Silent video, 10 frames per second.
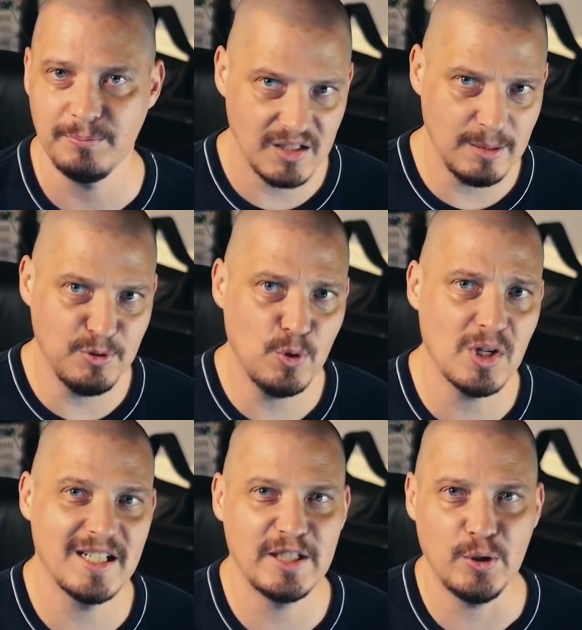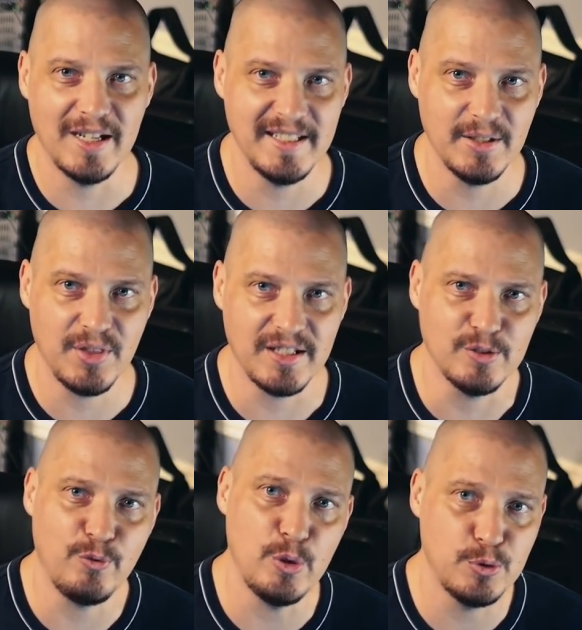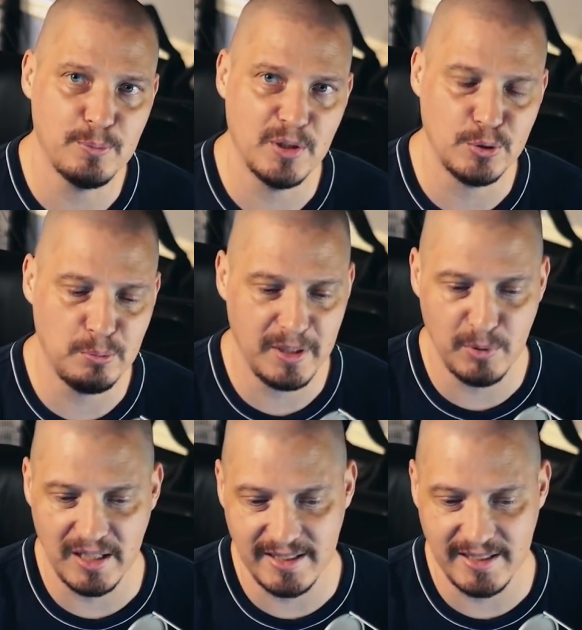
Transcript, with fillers: And now before I go, I need to thank a few special people.